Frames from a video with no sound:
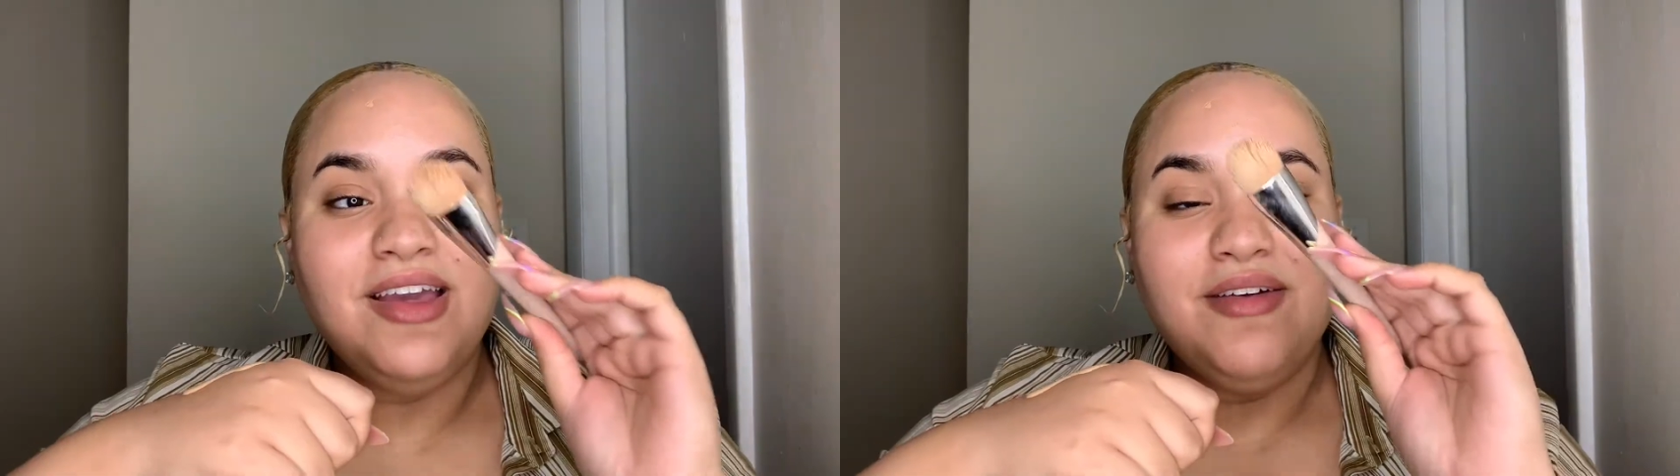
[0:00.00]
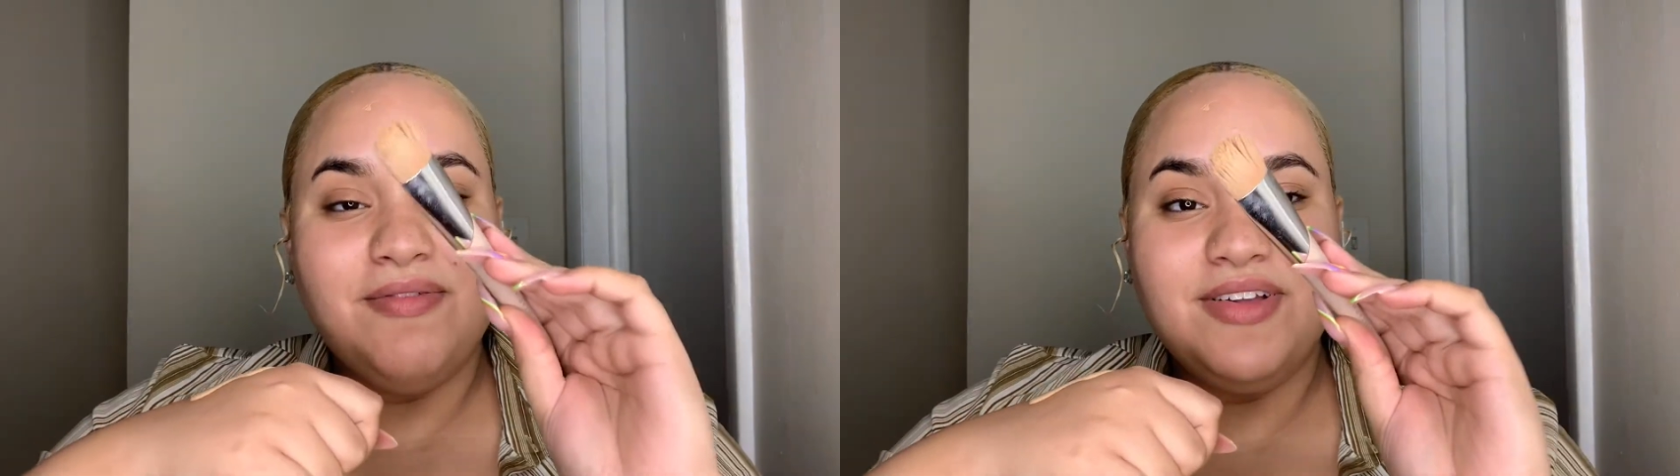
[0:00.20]

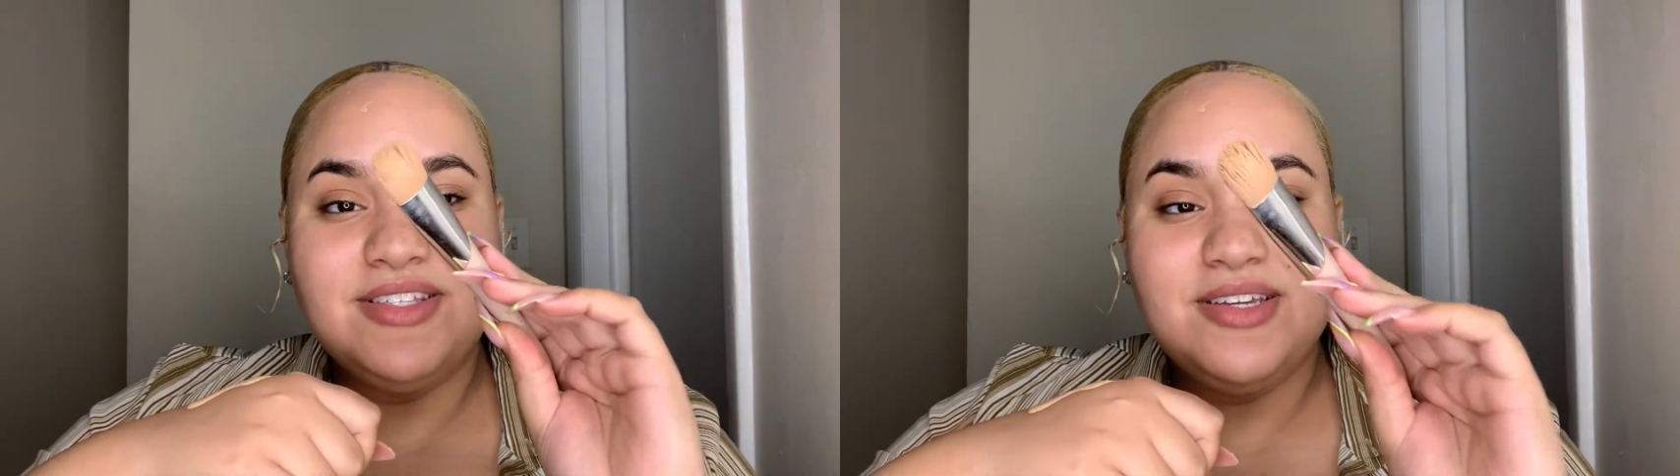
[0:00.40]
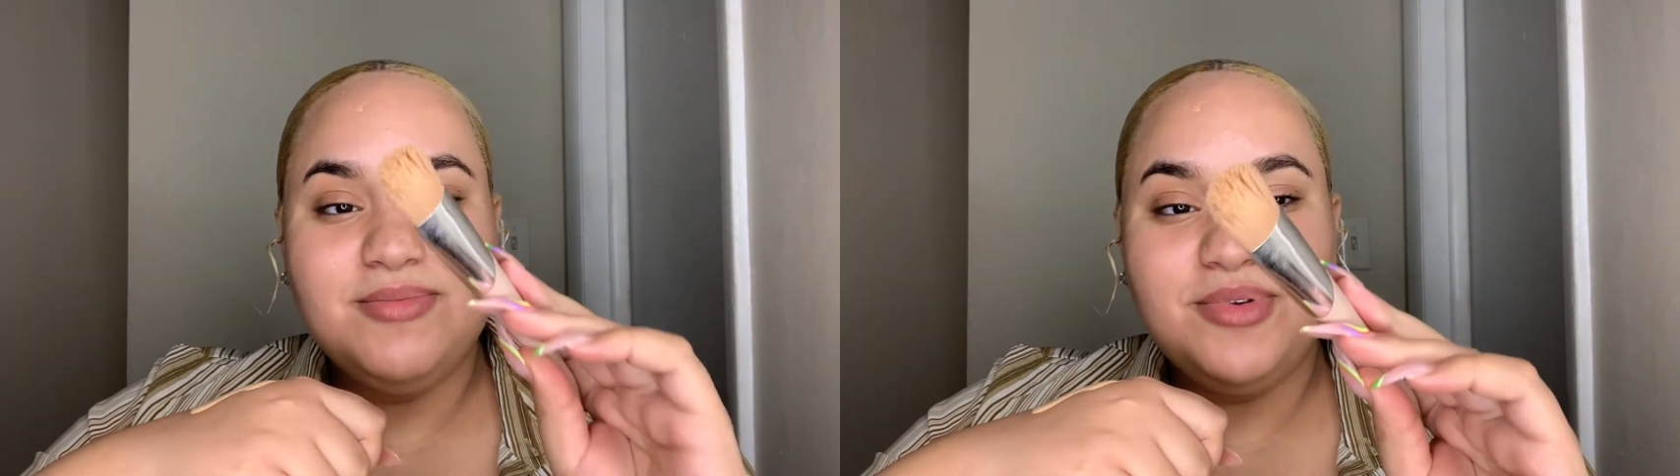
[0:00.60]

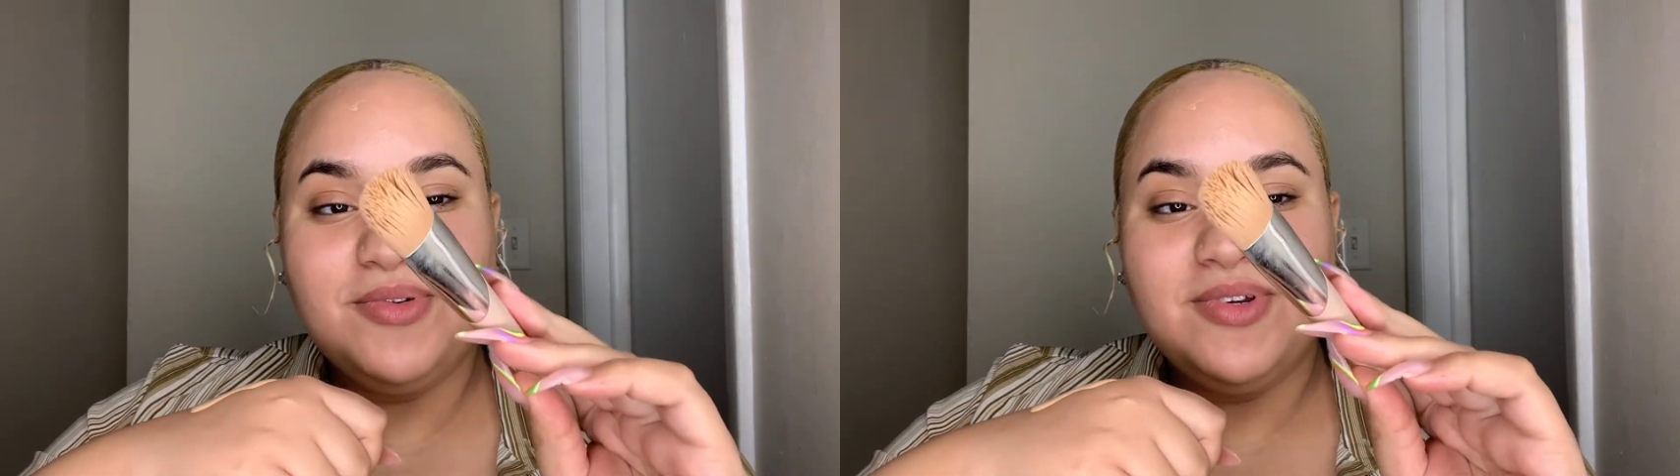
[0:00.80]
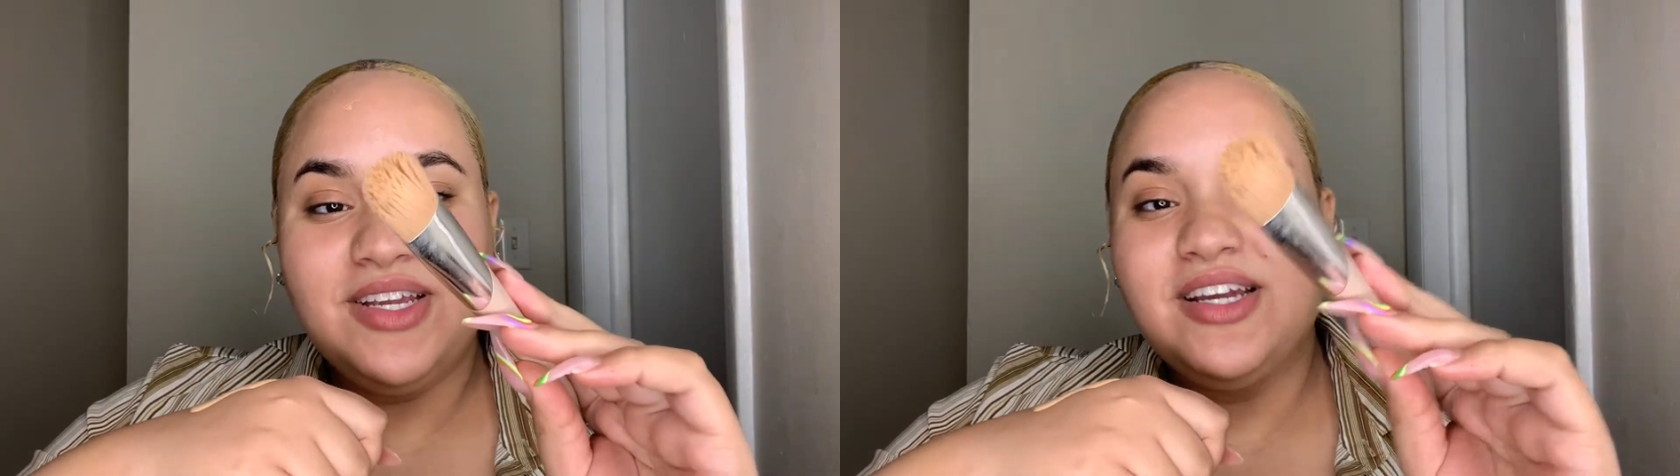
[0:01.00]
Fenty
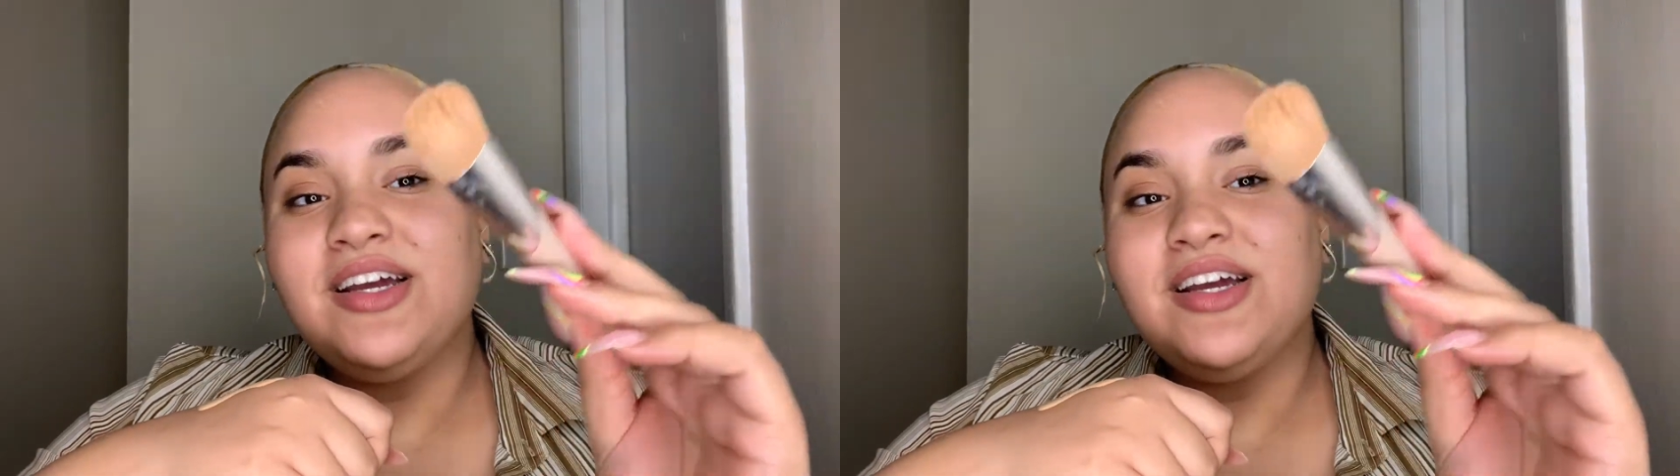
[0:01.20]
Beauty